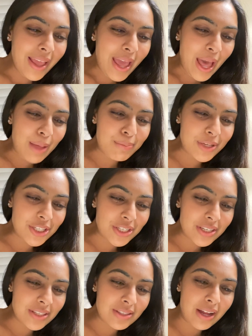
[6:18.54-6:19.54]
Ambition
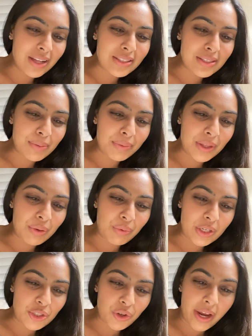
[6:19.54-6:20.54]
is not something
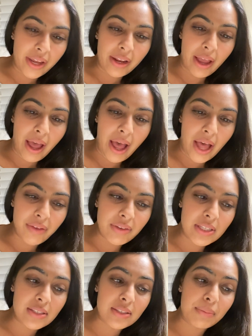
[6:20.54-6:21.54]
we try to have.
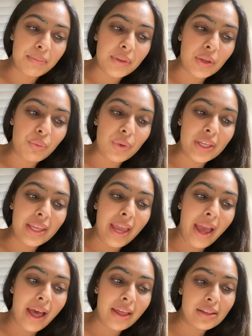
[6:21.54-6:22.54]
It's something we
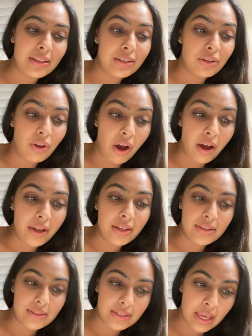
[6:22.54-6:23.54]
can't not
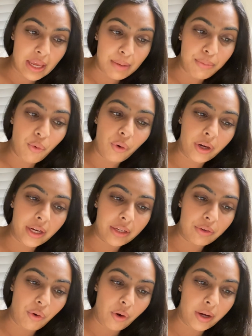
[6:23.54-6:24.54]
escape or
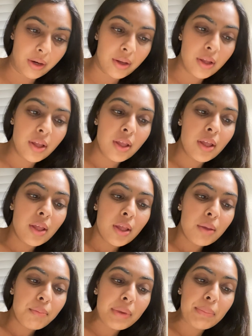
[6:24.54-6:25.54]
ignore.
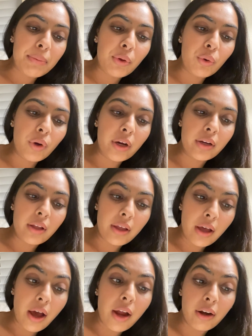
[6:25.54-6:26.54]
People who
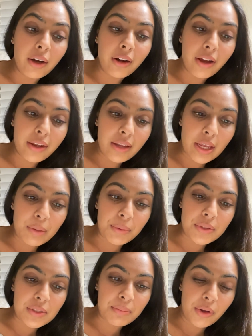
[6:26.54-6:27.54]
are unable
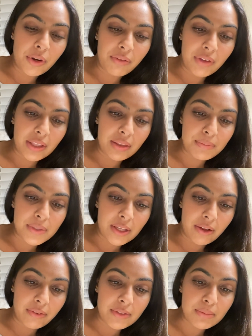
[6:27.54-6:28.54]
to motivate
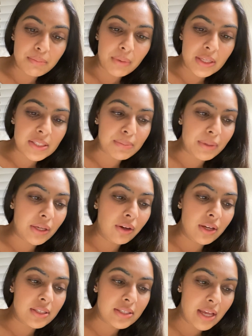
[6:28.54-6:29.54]
themselves must be
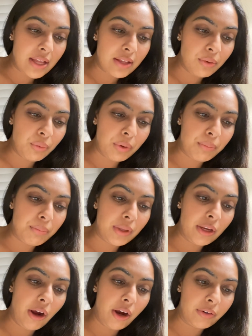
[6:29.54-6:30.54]
content with
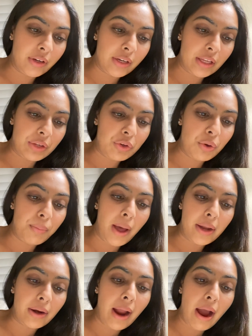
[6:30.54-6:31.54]
mediocrity, no
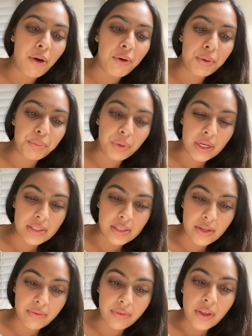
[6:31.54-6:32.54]
matter how
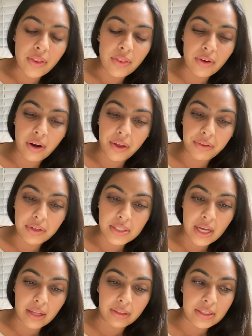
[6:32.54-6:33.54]
impressive their other
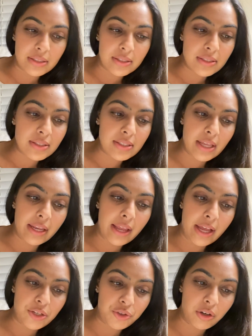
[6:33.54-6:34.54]
talents, said
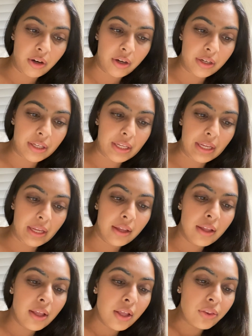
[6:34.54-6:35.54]
Andrew Carnegie.
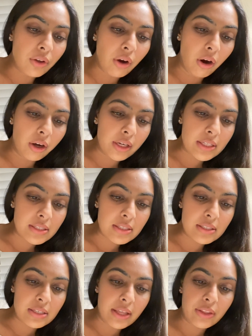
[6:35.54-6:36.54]
The artist
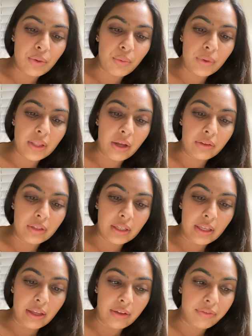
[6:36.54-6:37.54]
is nothing without the
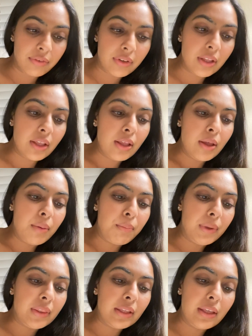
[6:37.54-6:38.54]
gift,
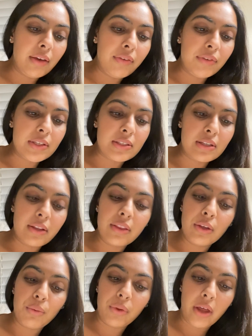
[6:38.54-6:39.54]
but the gift is
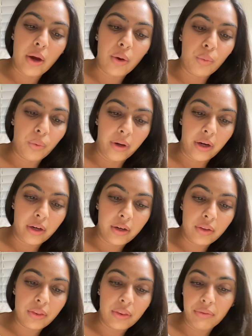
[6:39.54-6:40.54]
nothing without work.
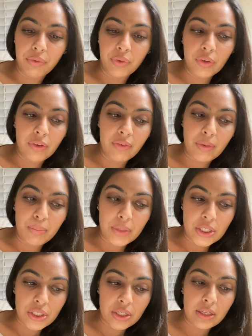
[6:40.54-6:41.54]
The fruit of
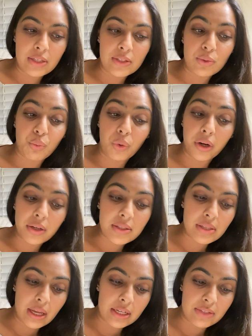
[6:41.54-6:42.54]
ambition is work
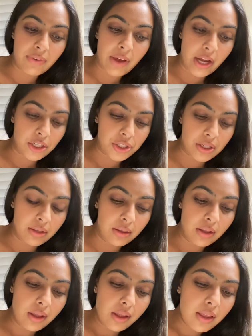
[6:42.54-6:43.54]
satisfaction.
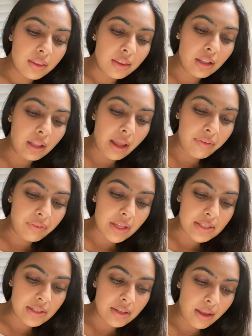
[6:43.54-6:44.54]
The life
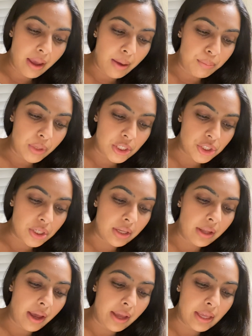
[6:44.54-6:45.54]
lesson, ambition.
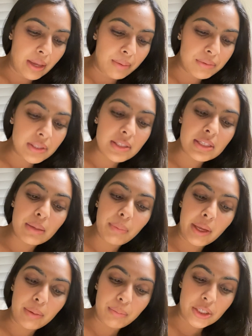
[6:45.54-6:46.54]
I came to see
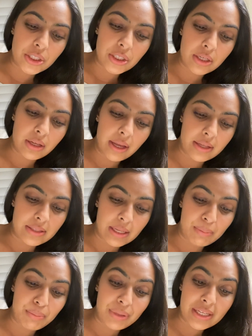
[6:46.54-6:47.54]
my ambition as
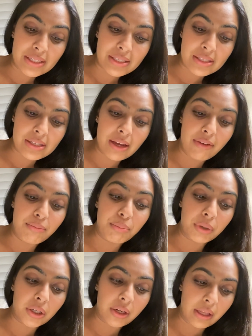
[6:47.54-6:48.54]
a beast of
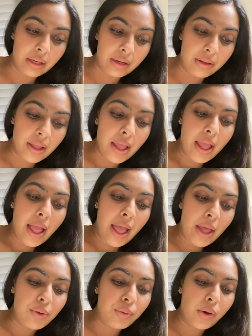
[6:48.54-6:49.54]
burden
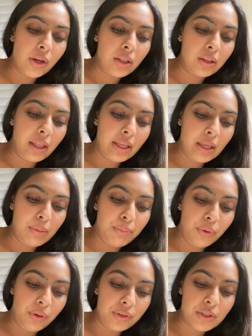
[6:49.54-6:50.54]
and rode it like a
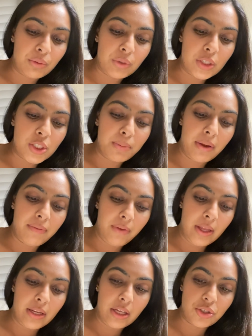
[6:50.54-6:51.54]
bull to reach my
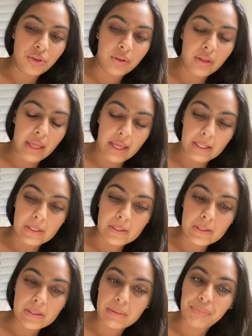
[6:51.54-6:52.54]
financial
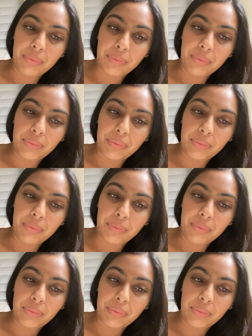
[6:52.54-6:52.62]
ends.